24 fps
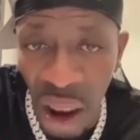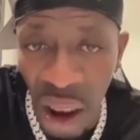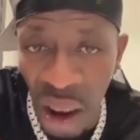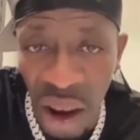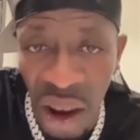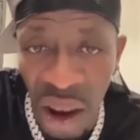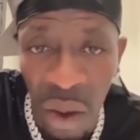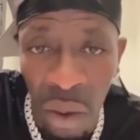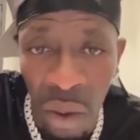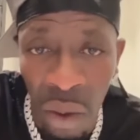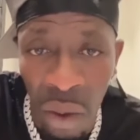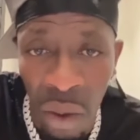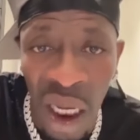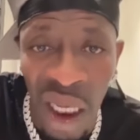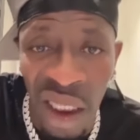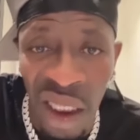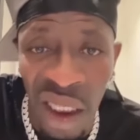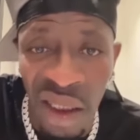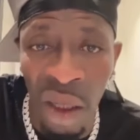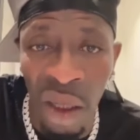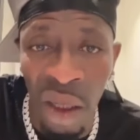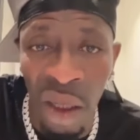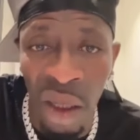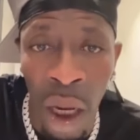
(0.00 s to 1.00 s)
Come
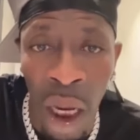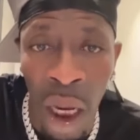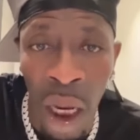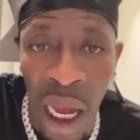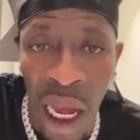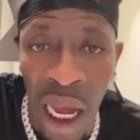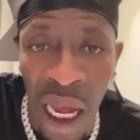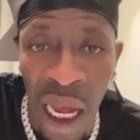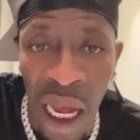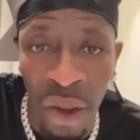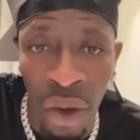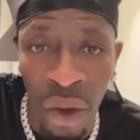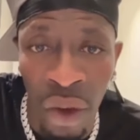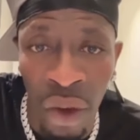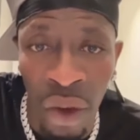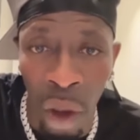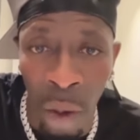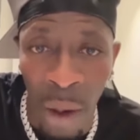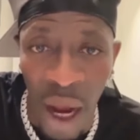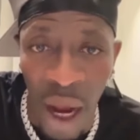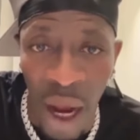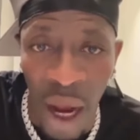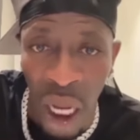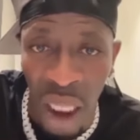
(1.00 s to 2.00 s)
today. You won't come see, you won't
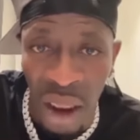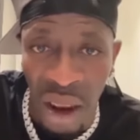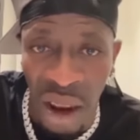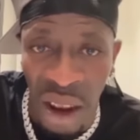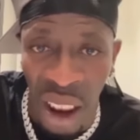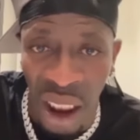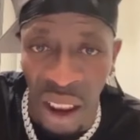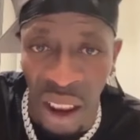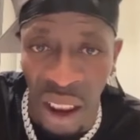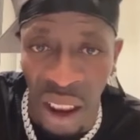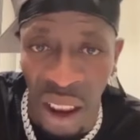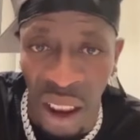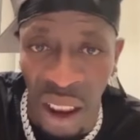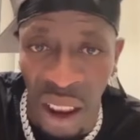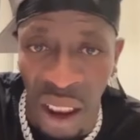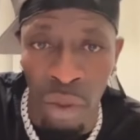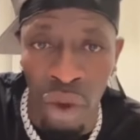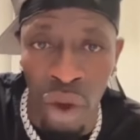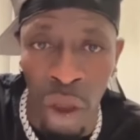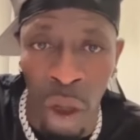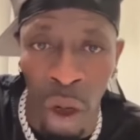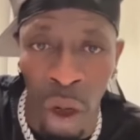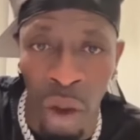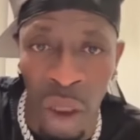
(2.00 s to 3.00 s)
come out too. Oh, but you want
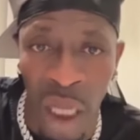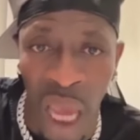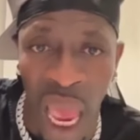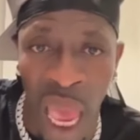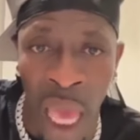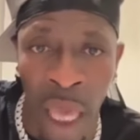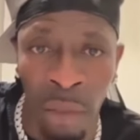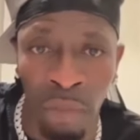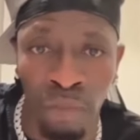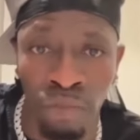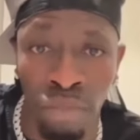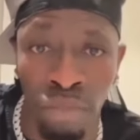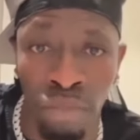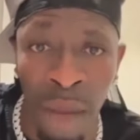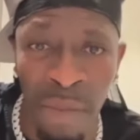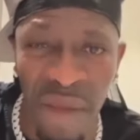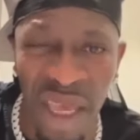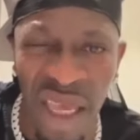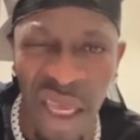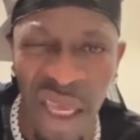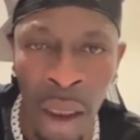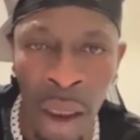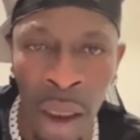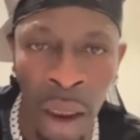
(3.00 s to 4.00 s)
Shatta Wale, Budok.
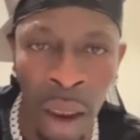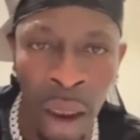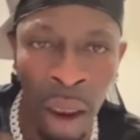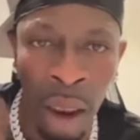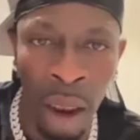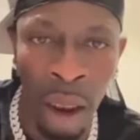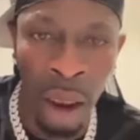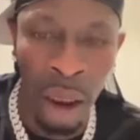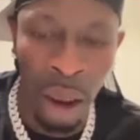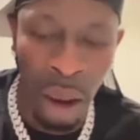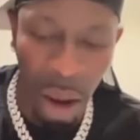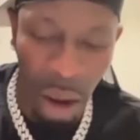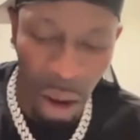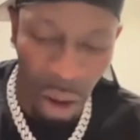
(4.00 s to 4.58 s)
Hey, baby.